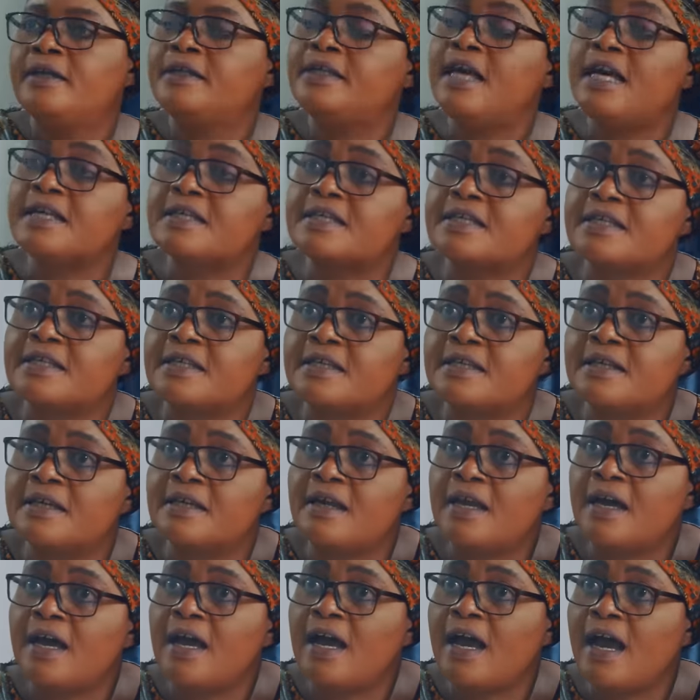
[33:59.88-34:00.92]
Yes.
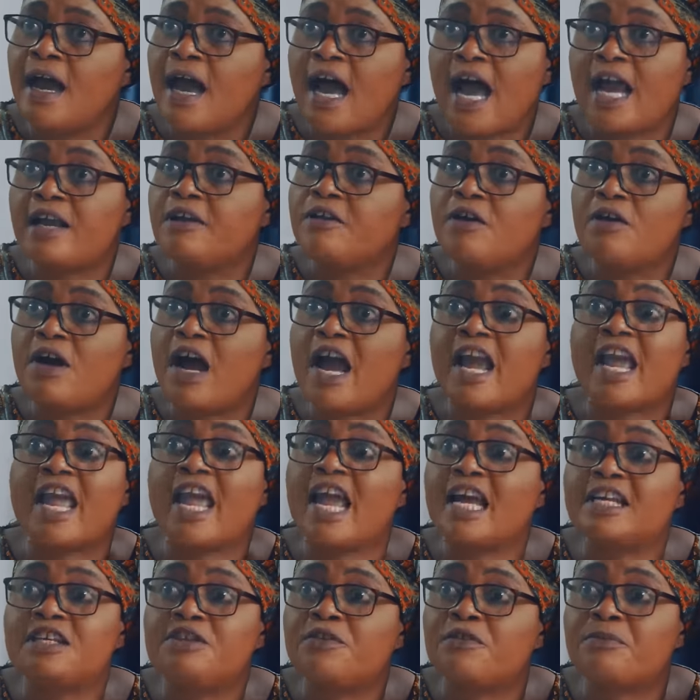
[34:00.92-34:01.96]
I know, I
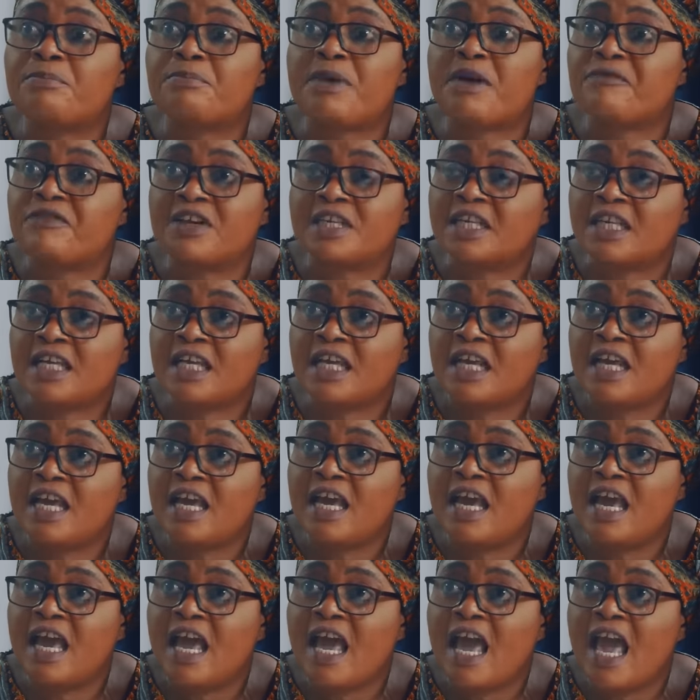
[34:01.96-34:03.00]
heard you perfectly.
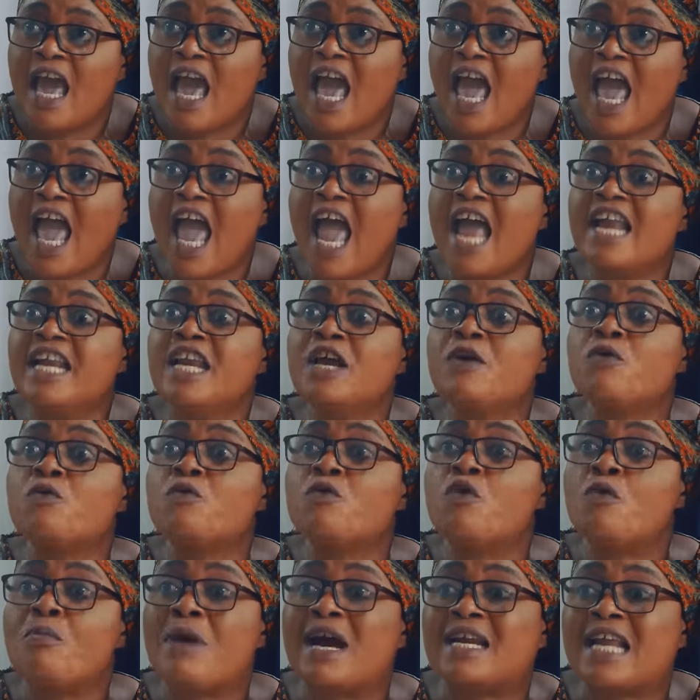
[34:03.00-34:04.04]
Any
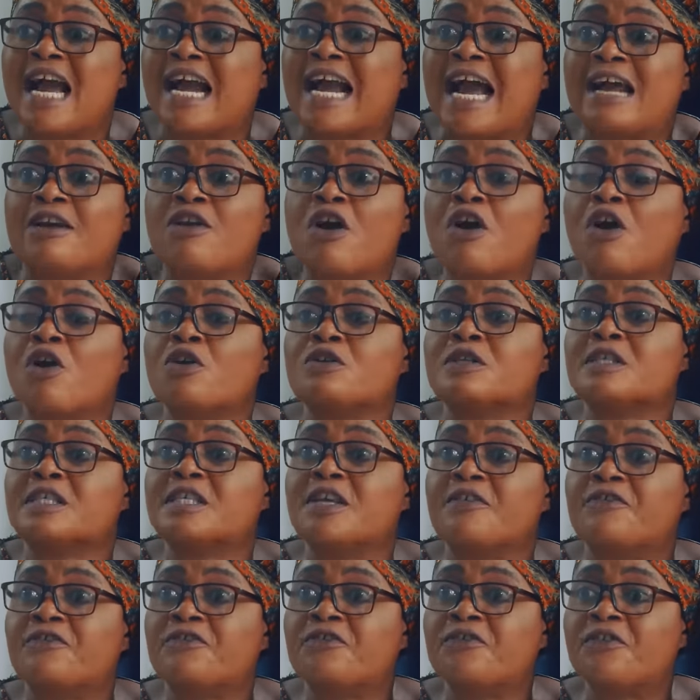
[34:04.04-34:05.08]
woman that cannot
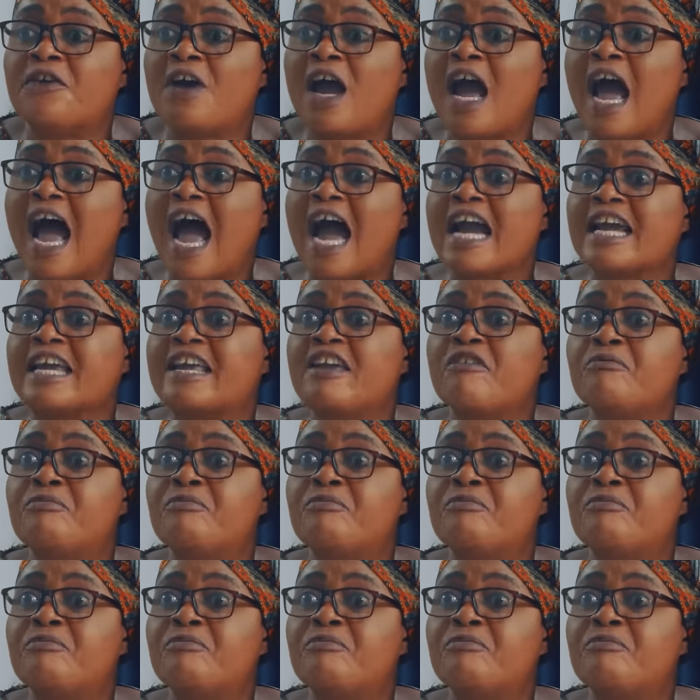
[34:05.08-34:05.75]
conceive and